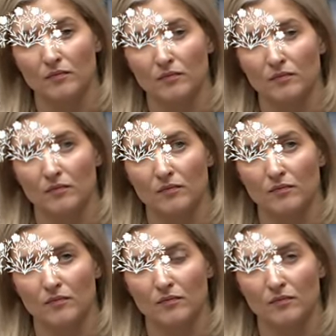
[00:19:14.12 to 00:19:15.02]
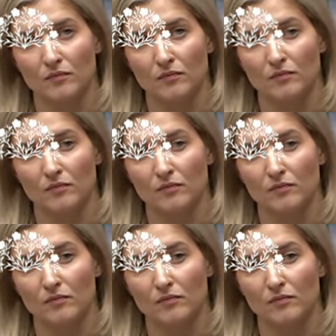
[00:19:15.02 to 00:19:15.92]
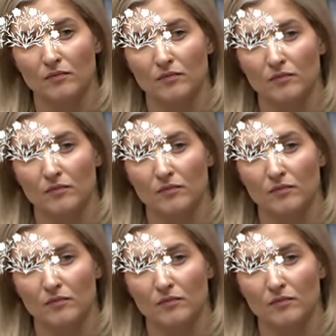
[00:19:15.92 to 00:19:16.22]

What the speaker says: (not speaking)